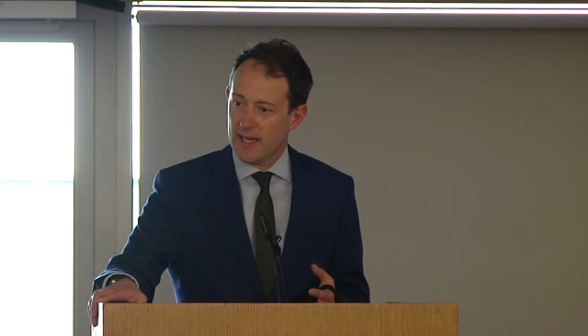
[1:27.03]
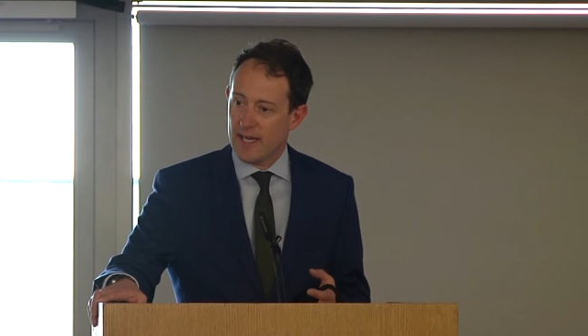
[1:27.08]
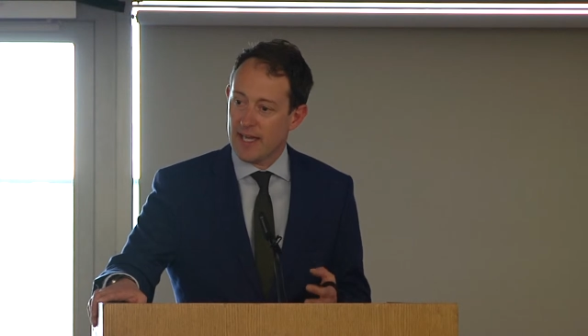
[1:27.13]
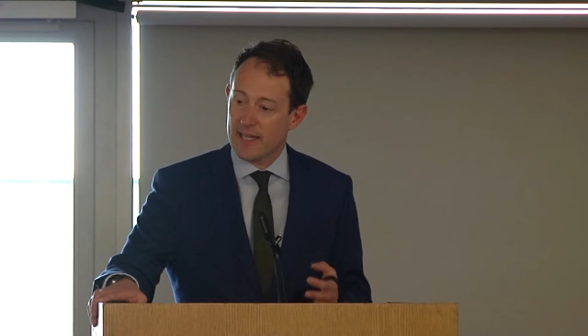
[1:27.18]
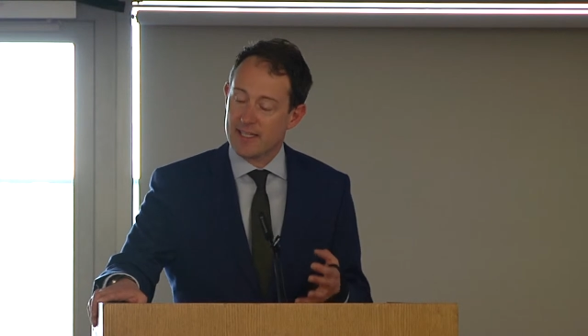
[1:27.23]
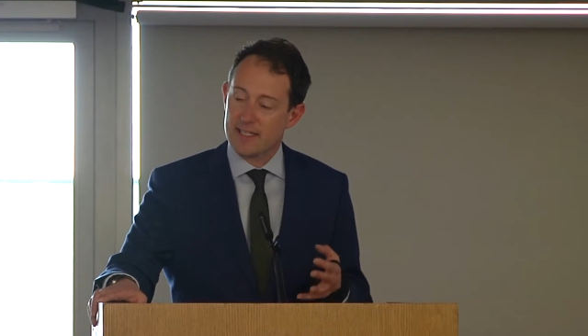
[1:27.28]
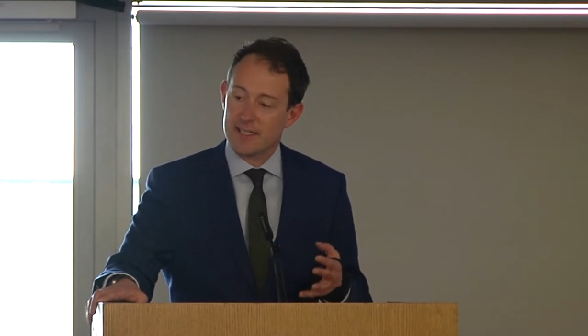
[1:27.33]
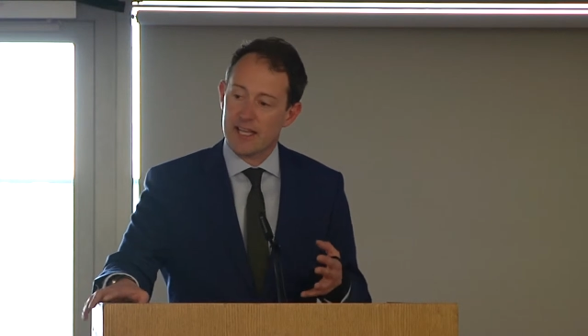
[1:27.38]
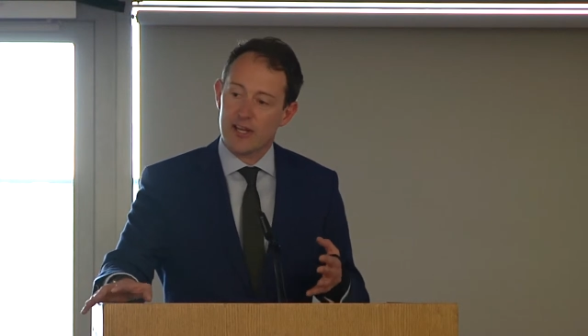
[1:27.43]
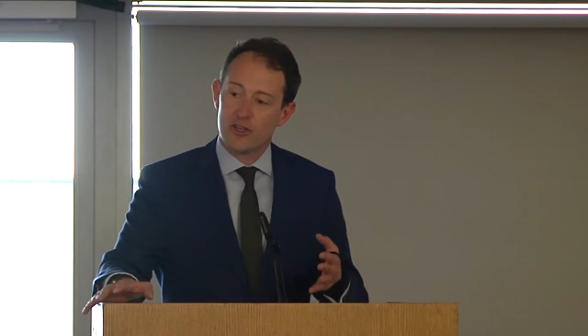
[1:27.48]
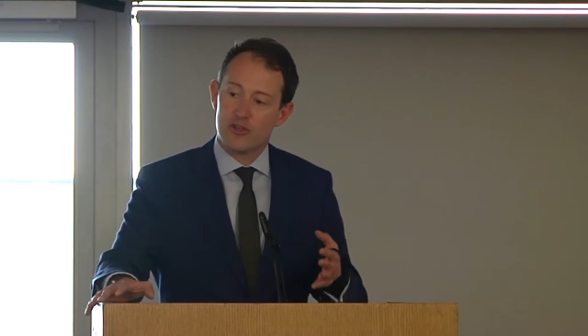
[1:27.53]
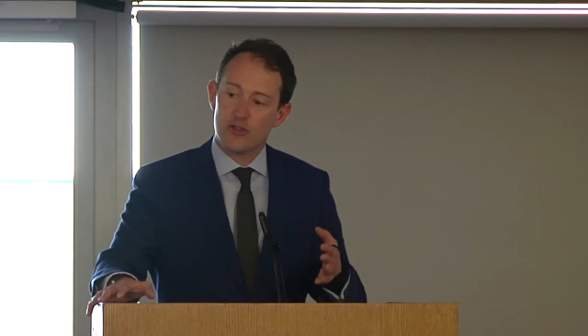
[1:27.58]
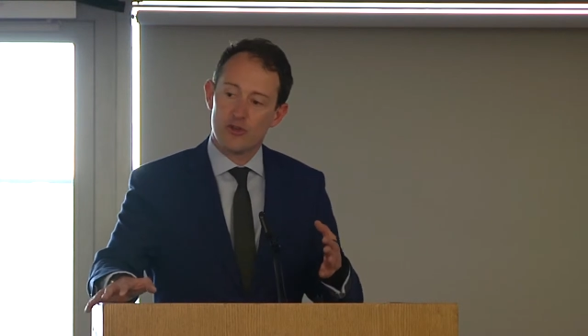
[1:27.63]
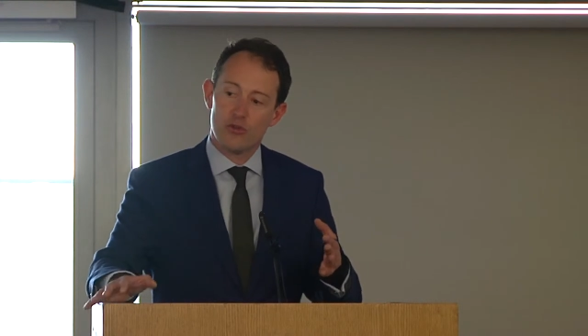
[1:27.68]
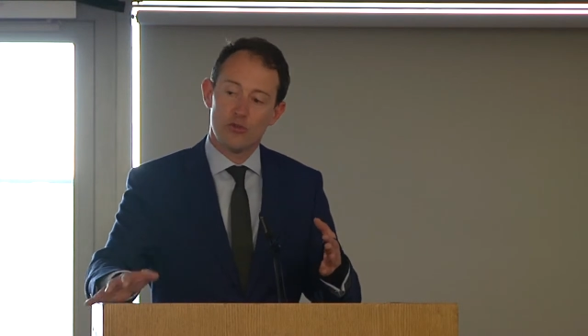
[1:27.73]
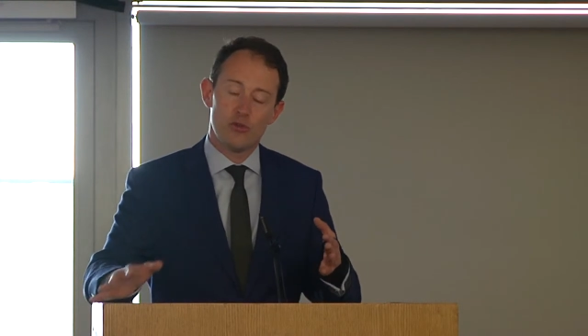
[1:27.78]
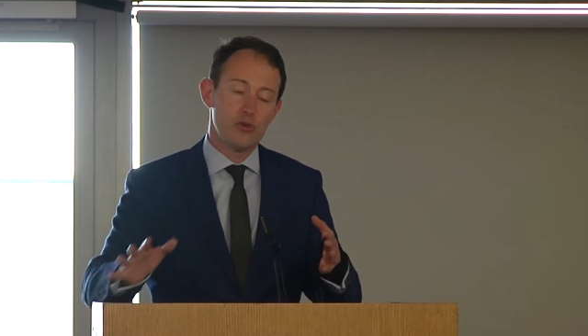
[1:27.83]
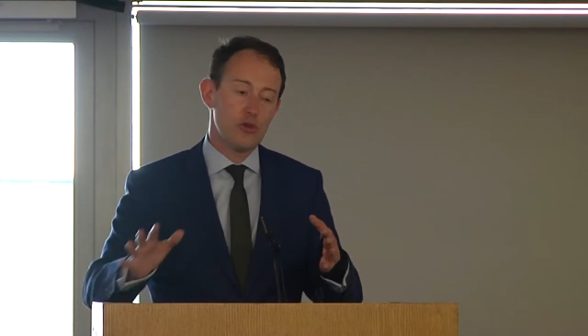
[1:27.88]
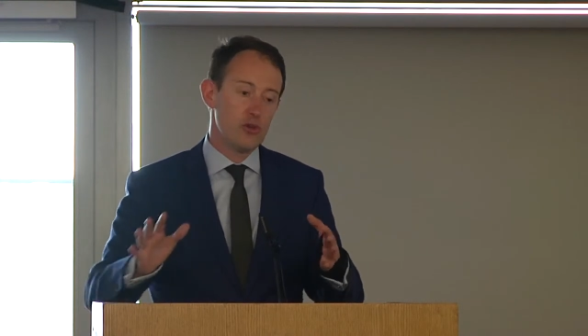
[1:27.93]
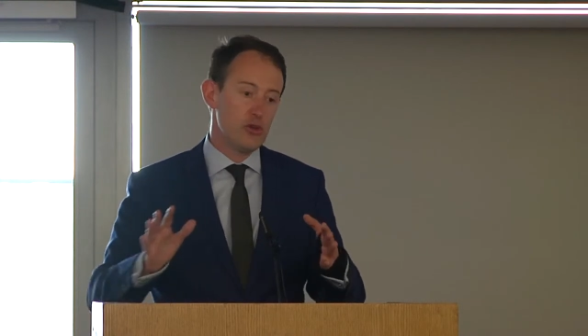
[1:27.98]
it's that
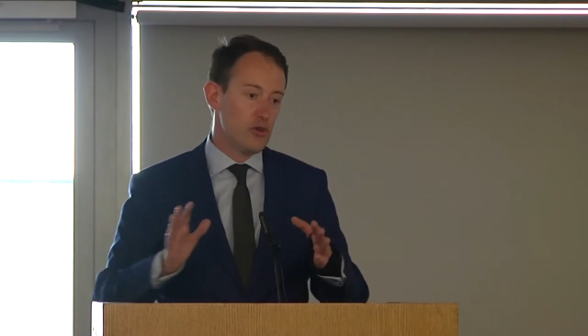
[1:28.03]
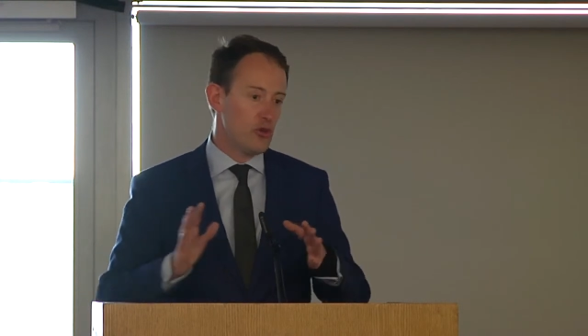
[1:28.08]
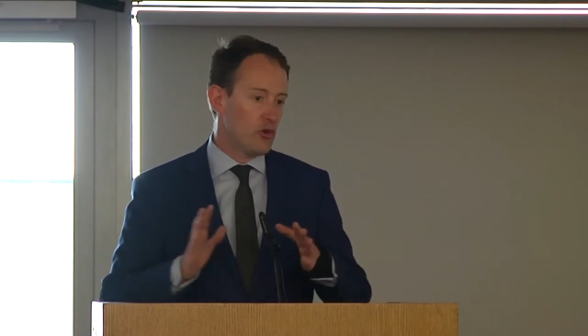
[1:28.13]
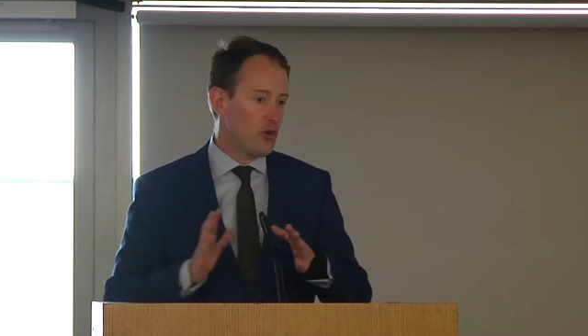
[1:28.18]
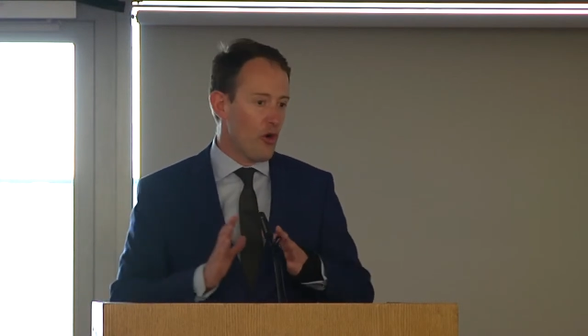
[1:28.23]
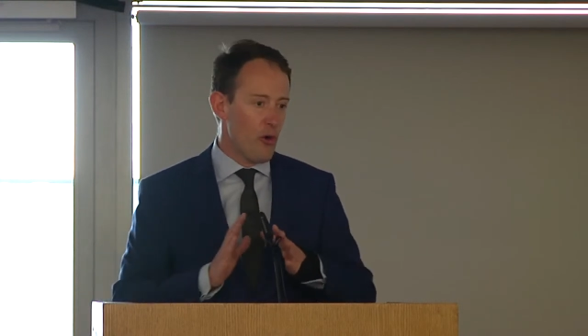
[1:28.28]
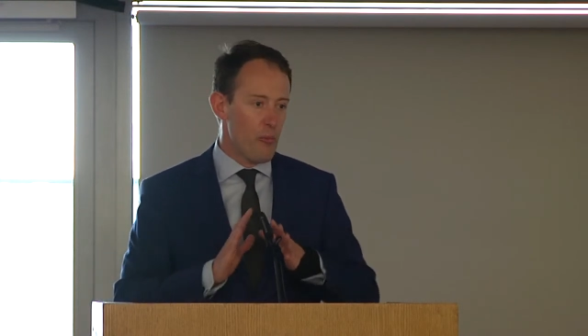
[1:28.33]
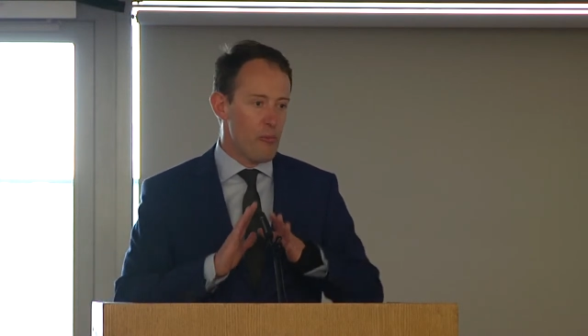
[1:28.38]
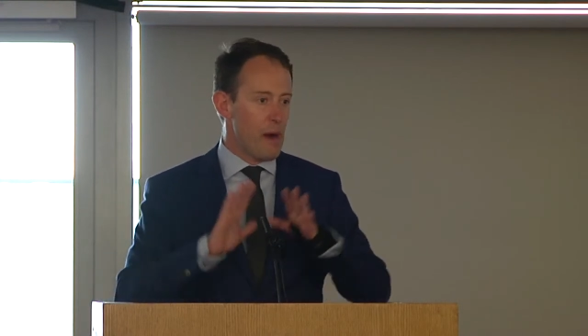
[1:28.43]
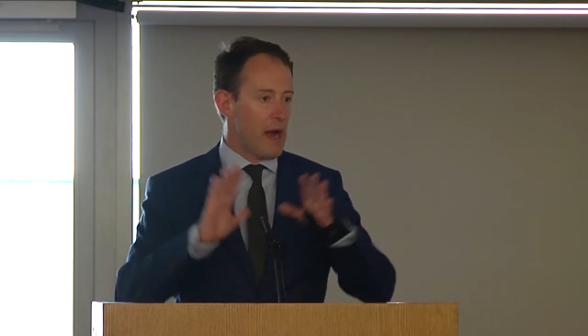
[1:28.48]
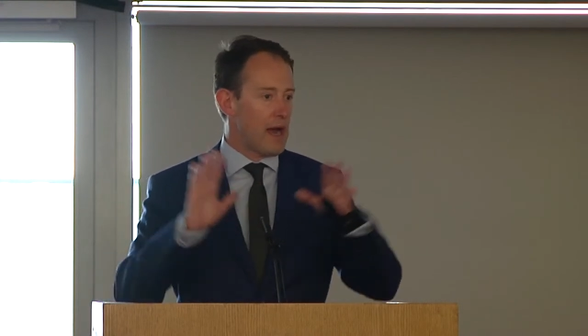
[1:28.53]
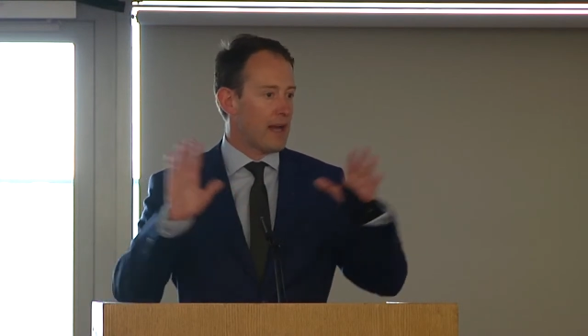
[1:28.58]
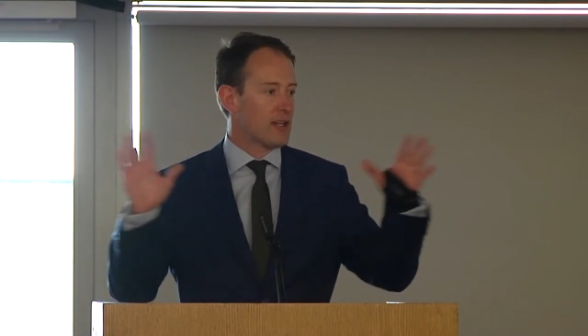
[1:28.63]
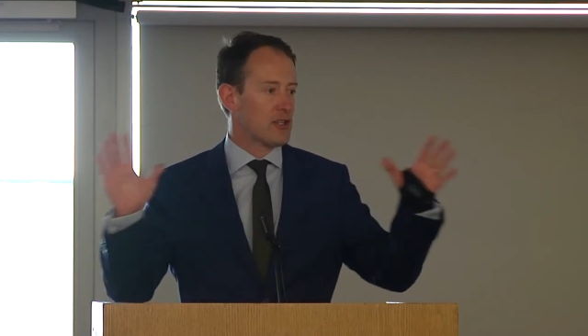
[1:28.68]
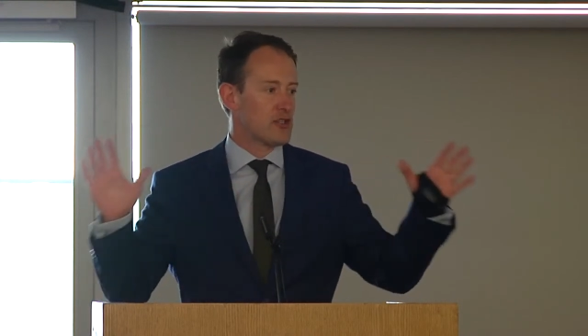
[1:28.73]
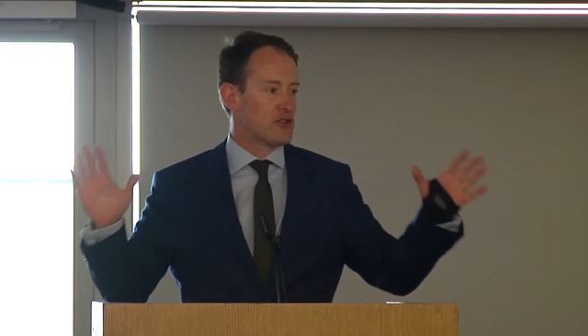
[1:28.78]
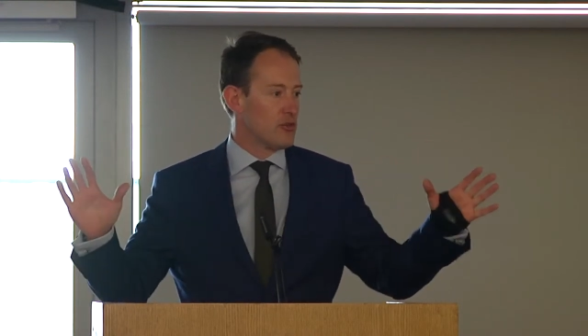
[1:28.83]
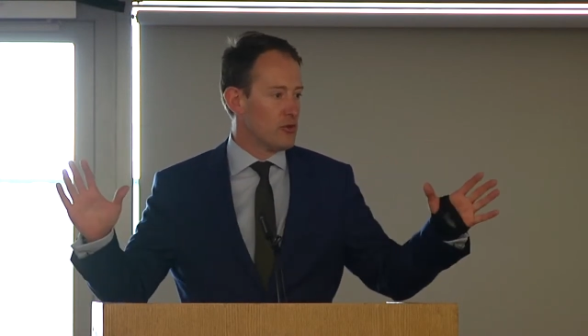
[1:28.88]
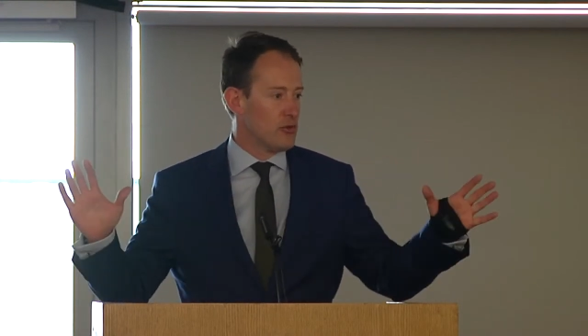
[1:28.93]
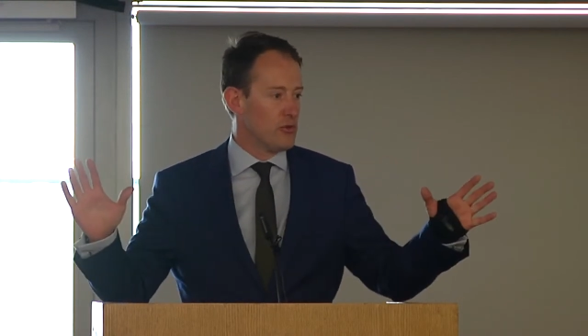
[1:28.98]
you go
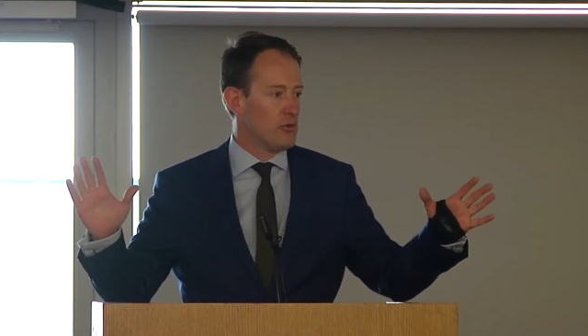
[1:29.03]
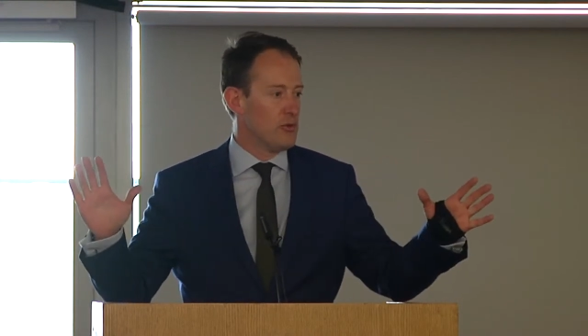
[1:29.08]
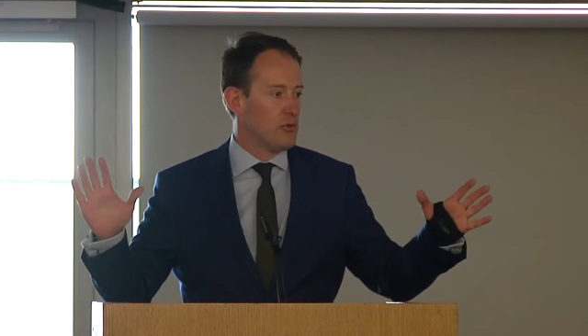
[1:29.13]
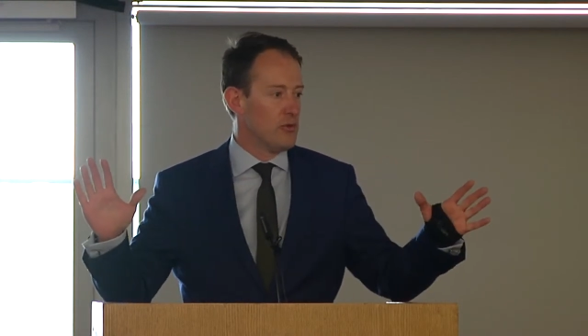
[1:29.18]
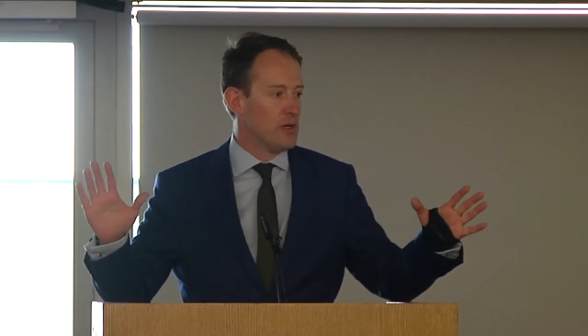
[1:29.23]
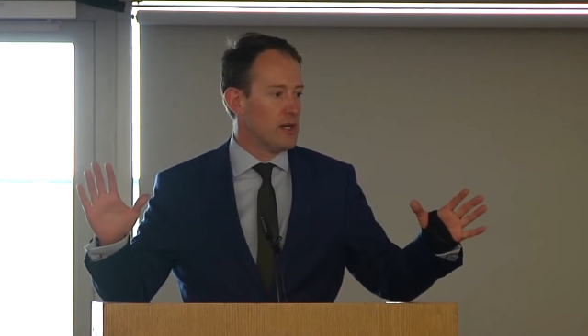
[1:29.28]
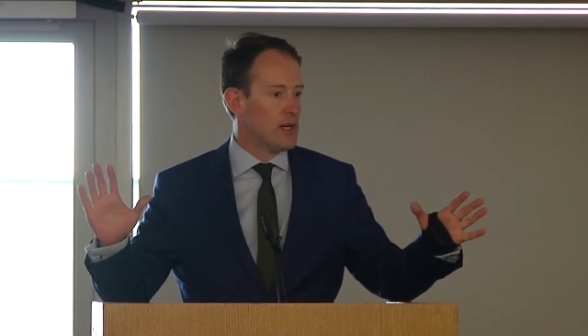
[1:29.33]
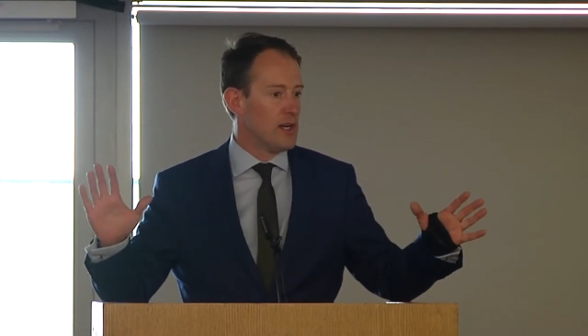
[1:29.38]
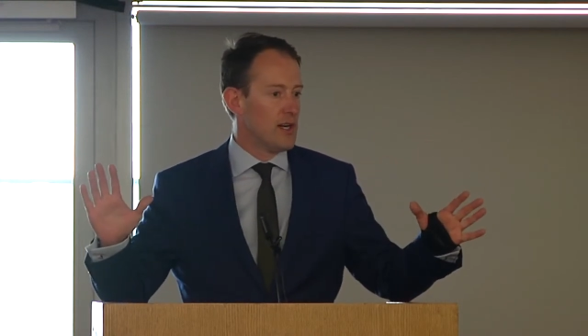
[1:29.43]
back to